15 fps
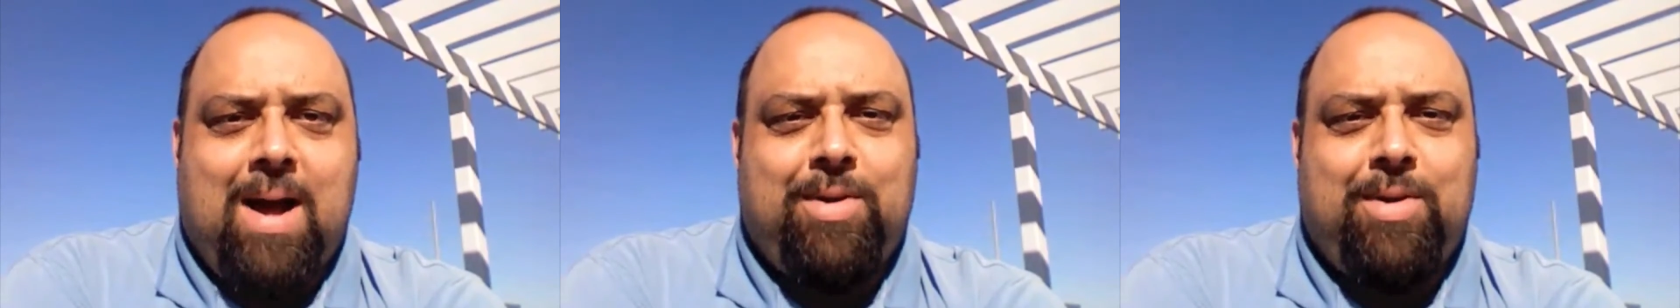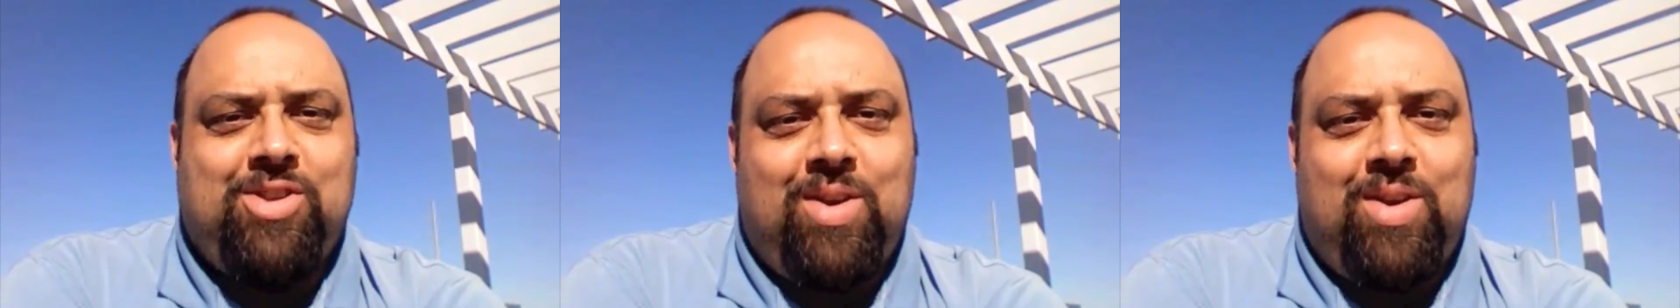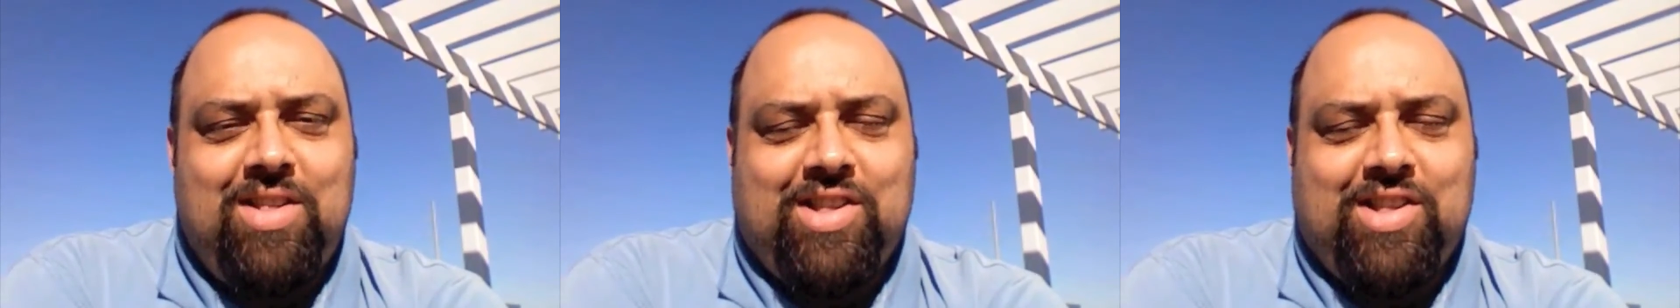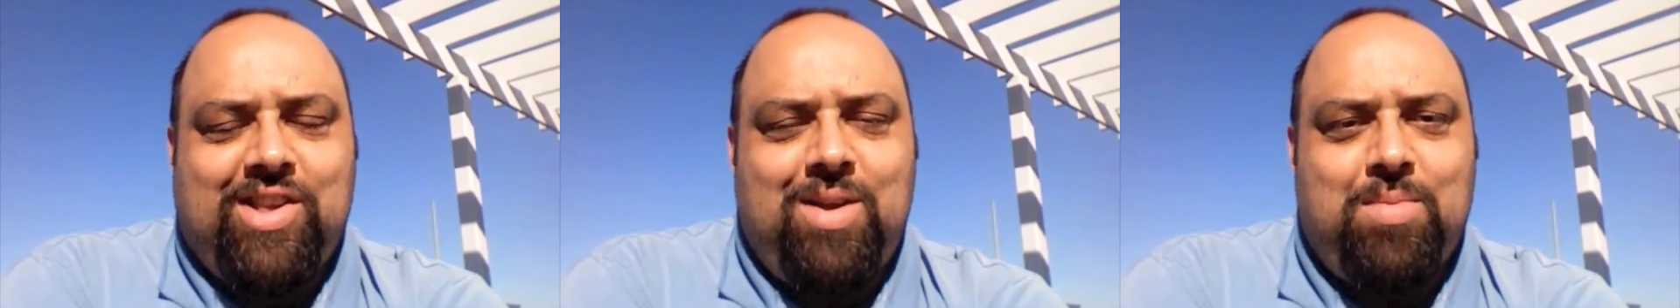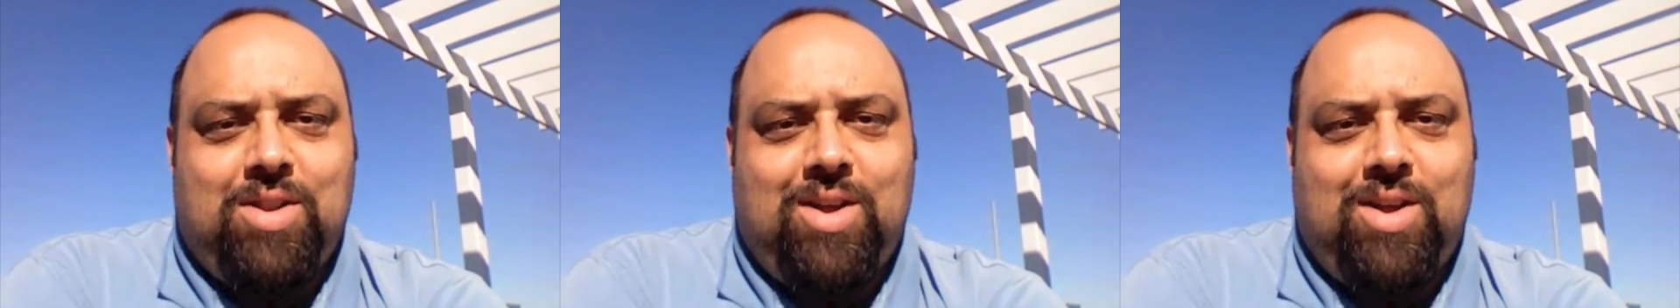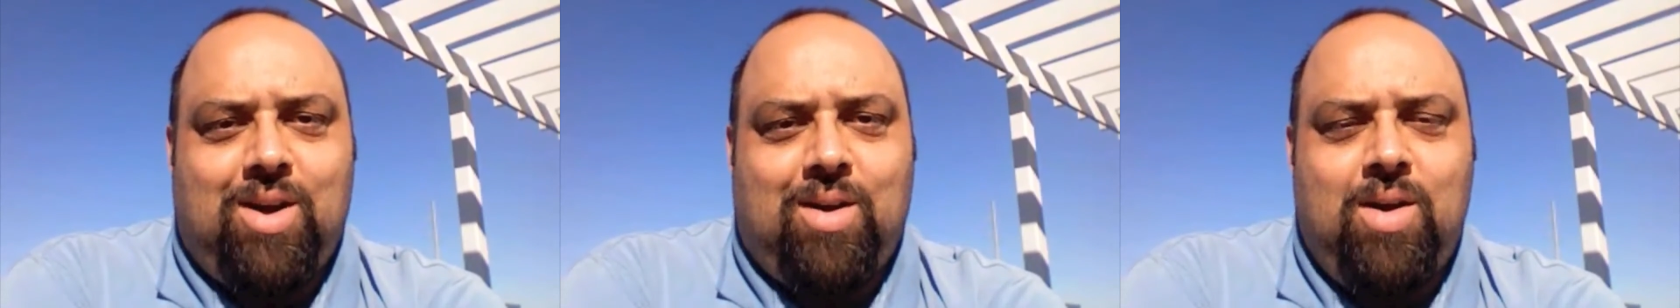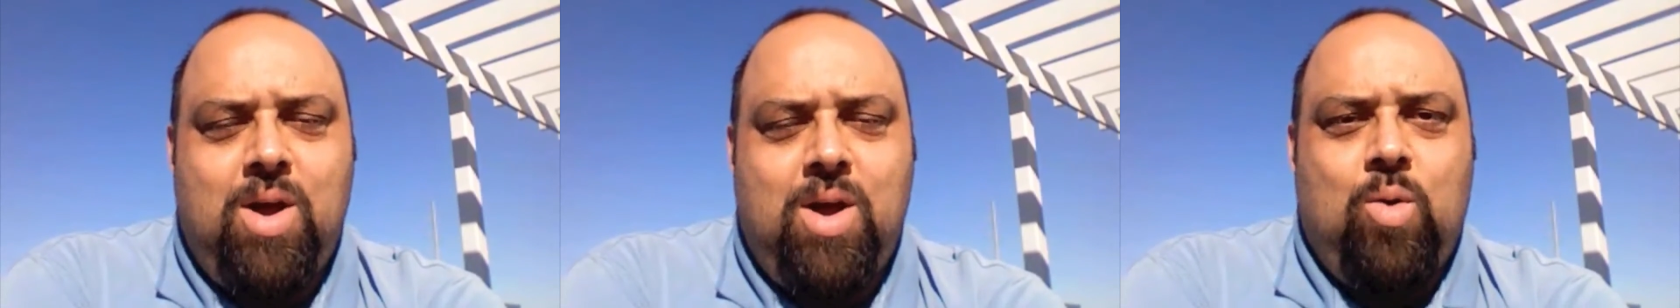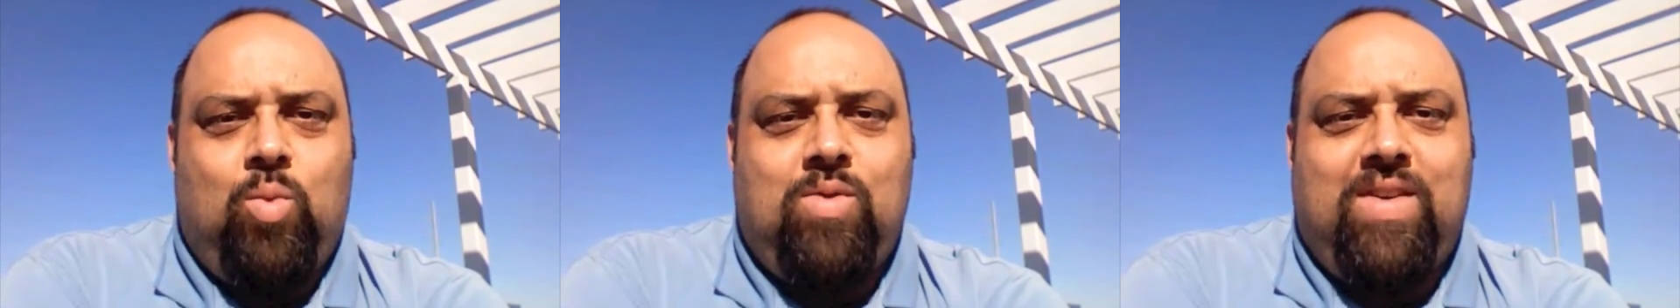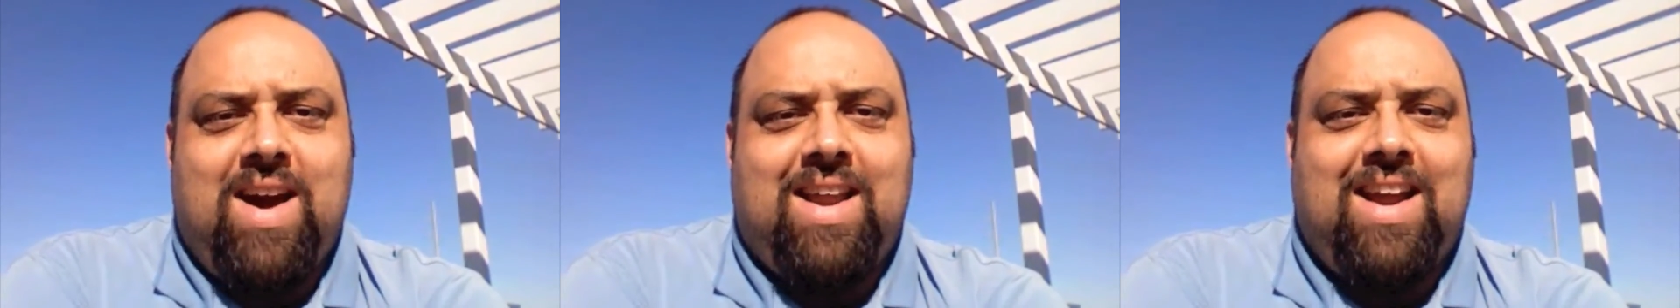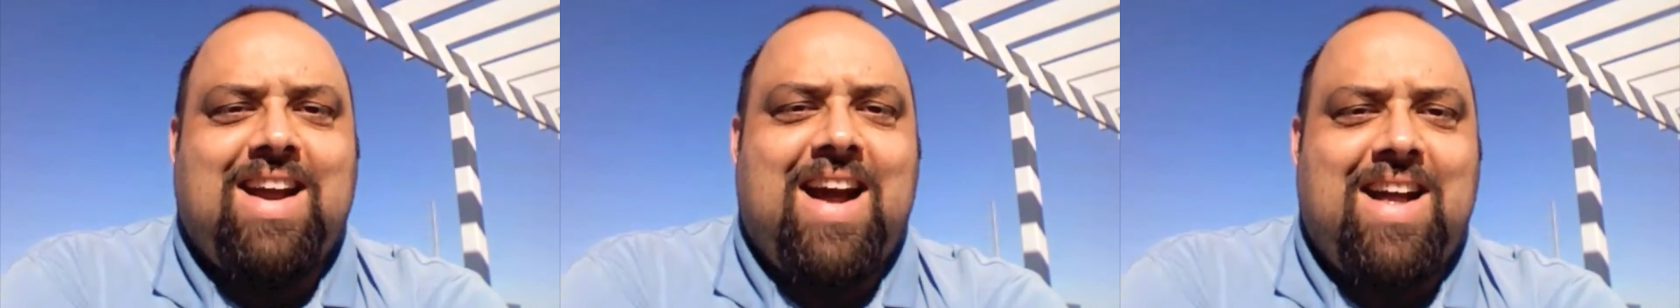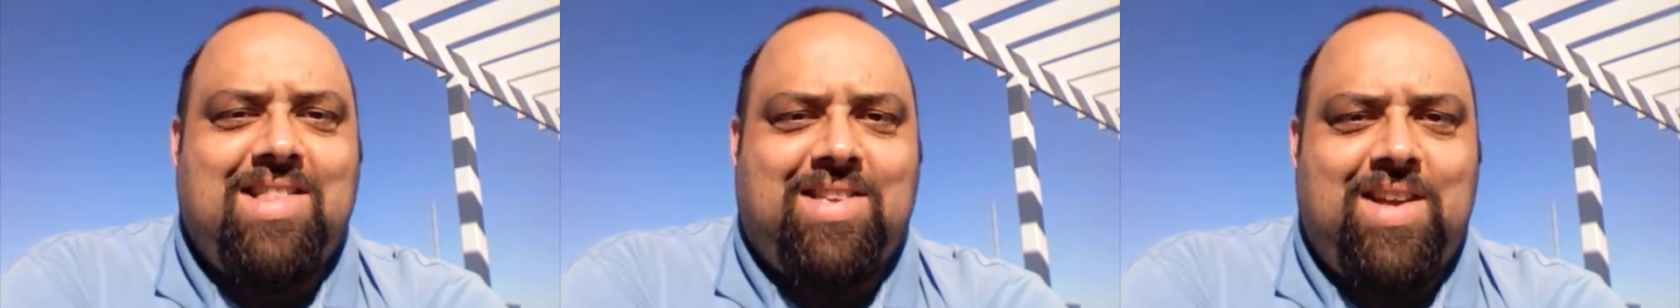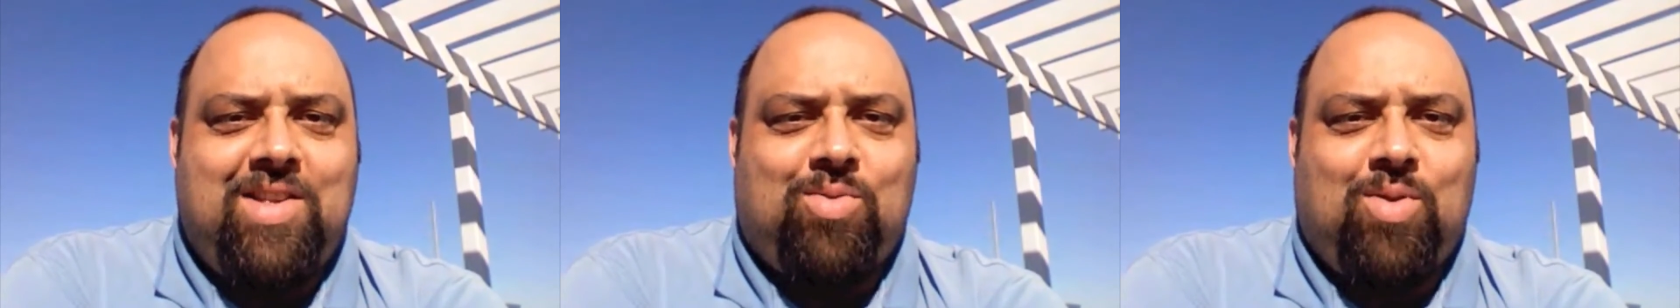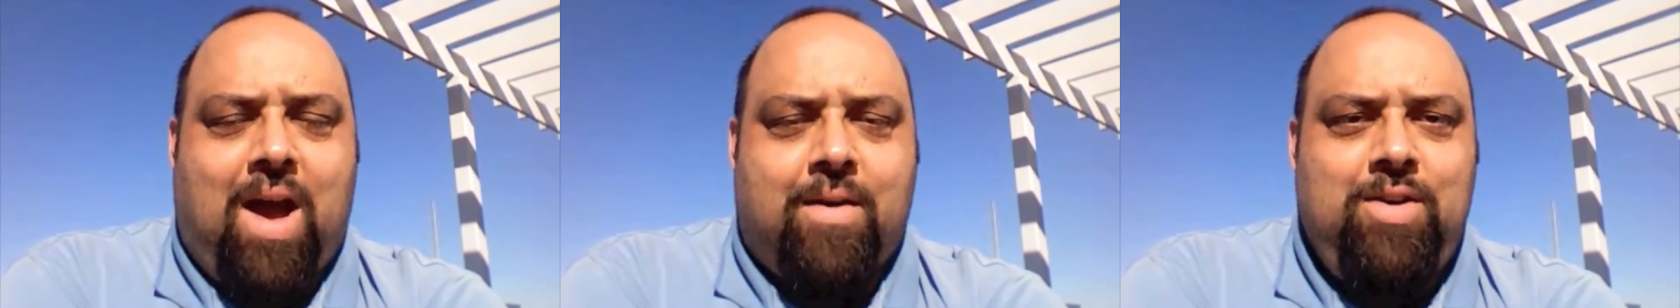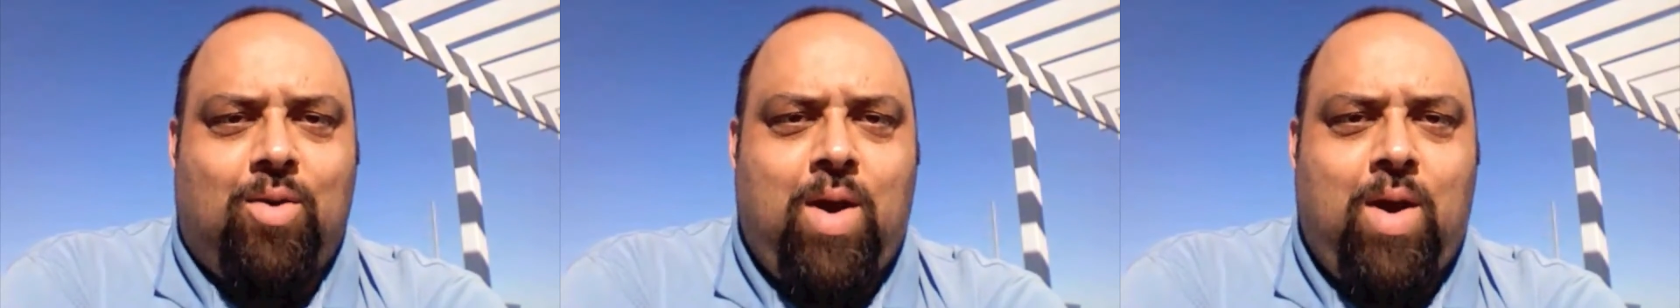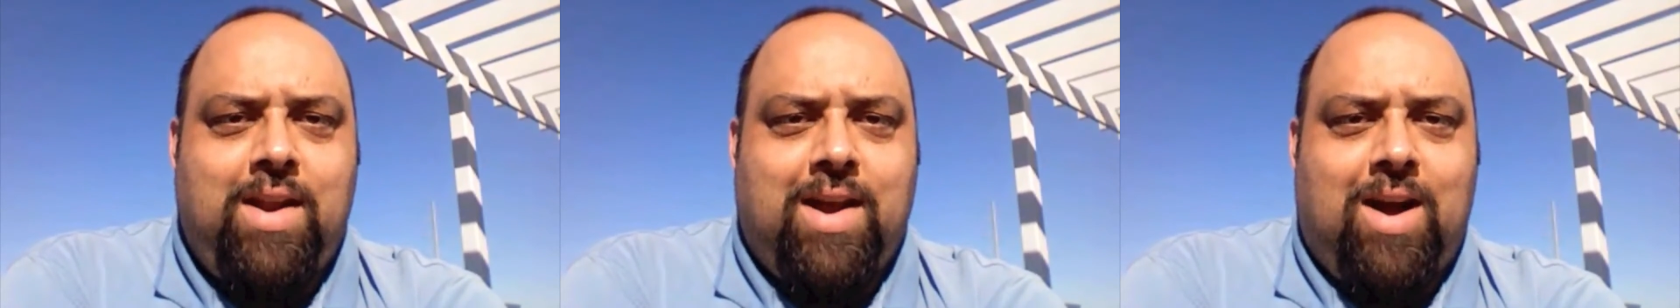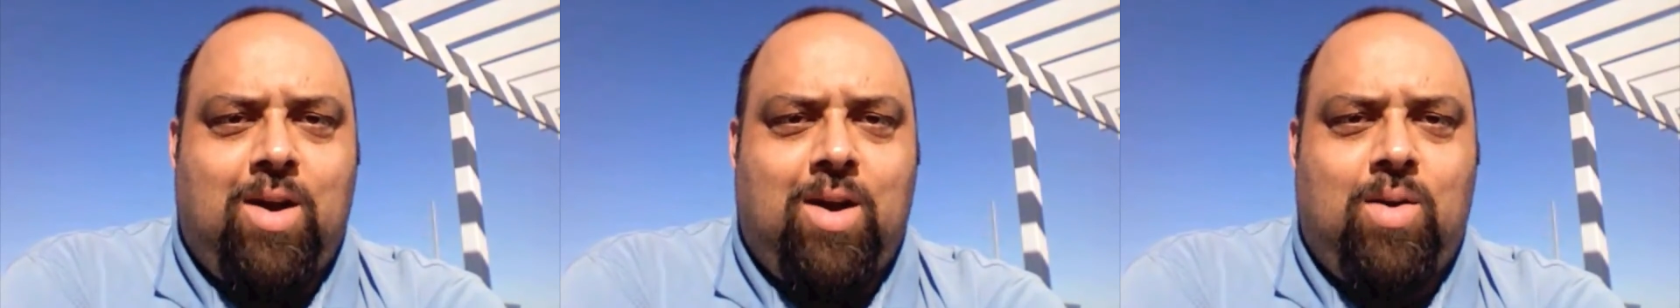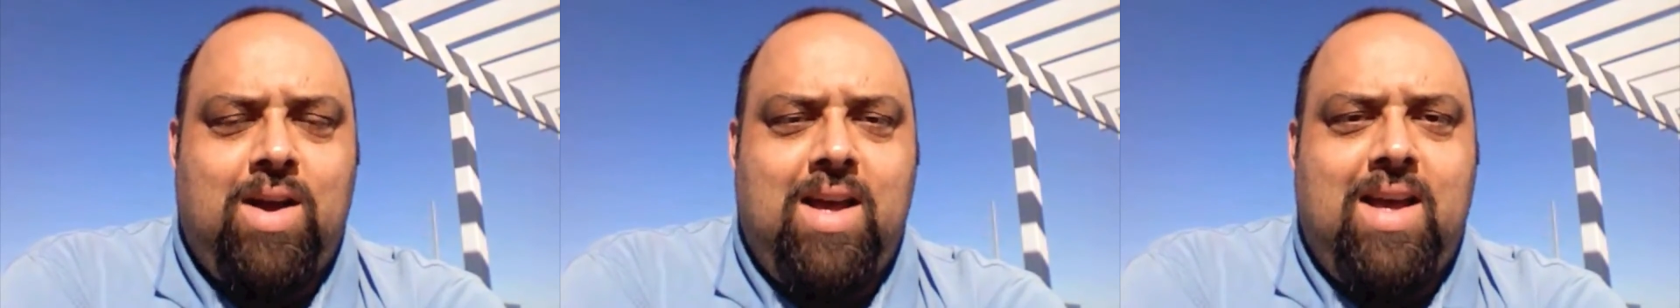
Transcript: As you can see below, we've got a contest we're having right now.